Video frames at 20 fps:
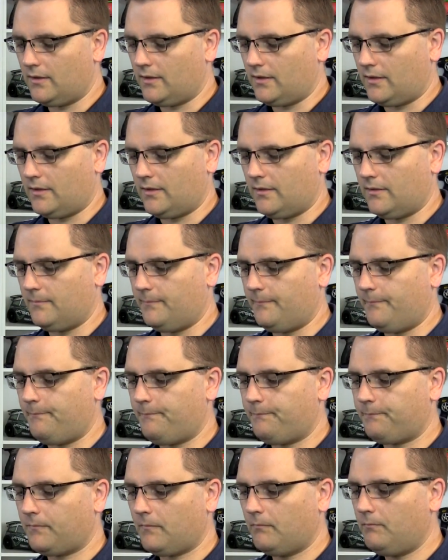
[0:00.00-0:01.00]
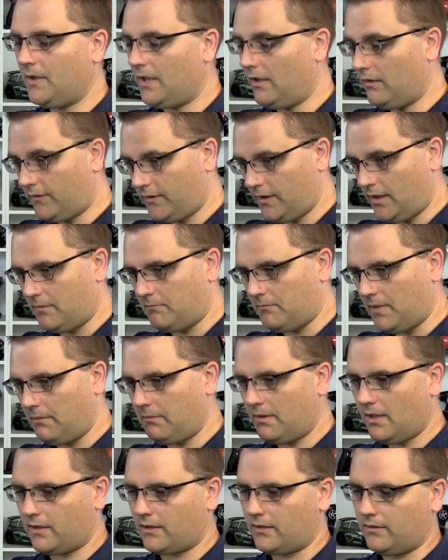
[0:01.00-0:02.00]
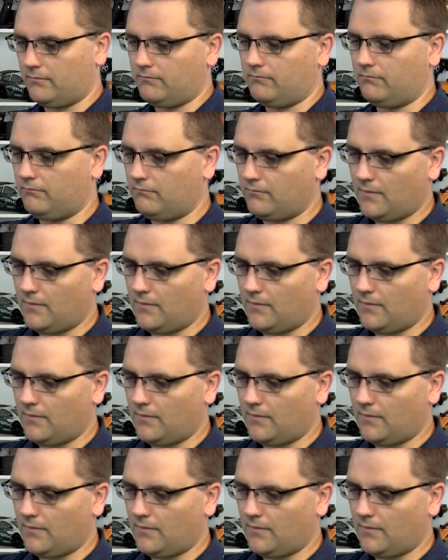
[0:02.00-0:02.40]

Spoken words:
But I'll see, maybe I can